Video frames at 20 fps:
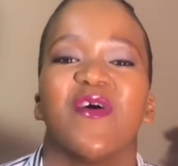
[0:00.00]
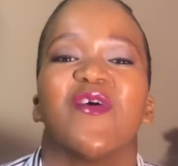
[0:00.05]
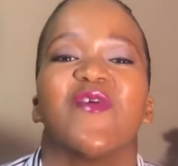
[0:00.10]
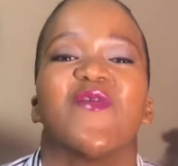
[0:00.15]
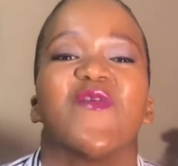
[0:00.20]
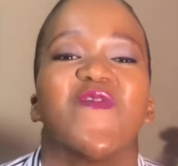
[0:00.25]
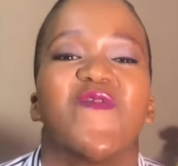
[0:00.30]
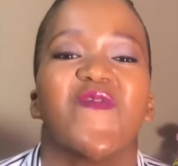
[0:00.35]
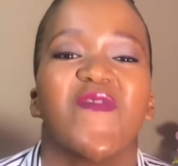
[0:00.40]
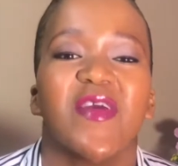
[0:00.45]

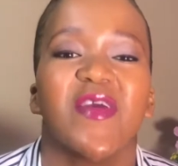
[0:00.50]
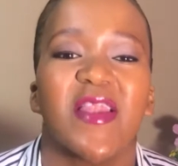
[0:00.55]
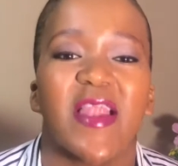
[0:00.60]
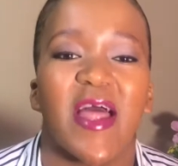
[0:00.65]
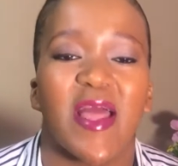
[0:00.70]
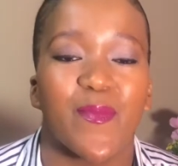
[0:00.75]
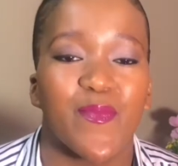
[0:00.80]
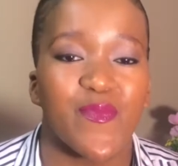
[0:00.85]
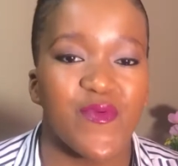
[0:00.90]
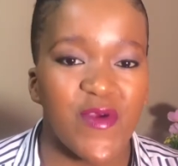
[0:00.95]
you feel
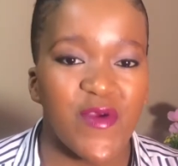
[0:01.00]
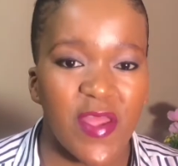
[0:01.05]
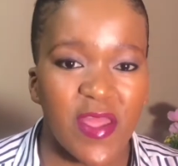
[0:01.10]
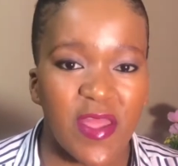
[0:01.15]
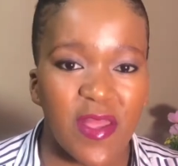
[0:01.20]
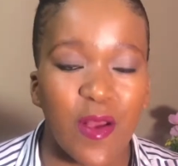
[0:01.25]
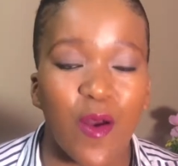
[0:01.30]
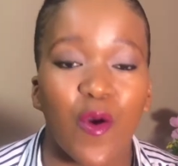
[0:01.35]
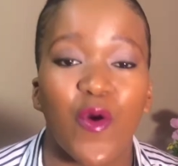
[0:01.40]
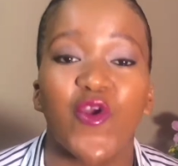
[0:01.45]
like
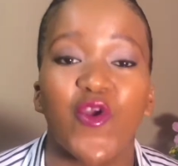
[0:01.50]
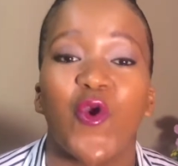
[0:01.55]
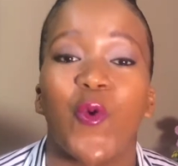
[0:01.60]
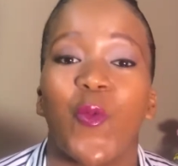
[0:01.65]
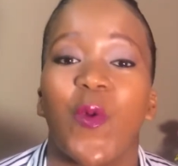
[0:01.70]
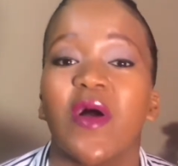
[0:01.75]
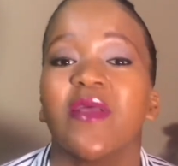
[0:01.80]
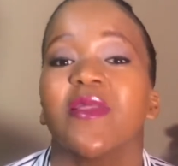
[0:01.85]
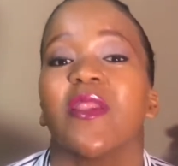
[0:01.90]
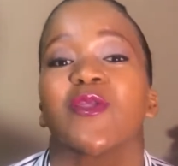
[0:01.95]
praying or you
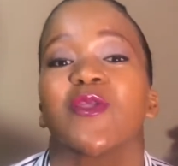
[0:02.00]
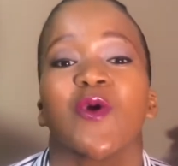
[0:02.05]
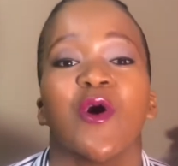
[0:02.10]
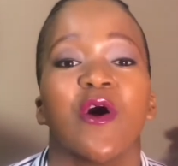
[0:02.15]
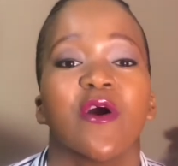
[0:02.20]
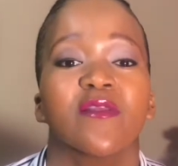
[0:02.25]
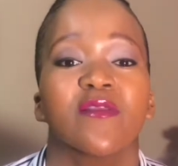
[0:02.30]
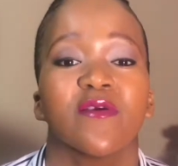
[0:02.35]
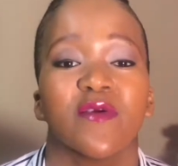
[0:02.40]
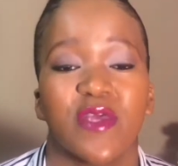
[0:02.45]
want to
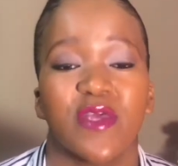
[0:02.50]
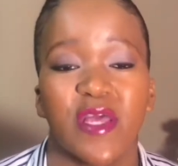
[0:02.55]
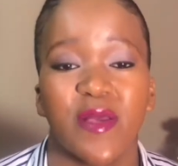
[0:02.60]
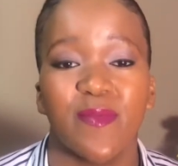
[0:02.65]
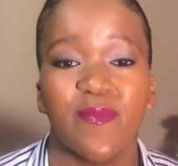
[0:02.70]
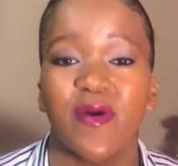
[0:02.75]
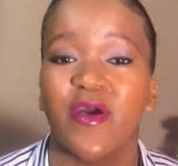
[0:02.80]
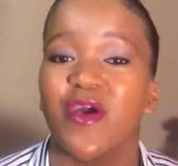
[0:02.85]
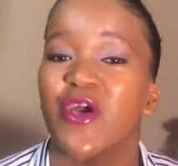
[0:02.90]
talk to Him,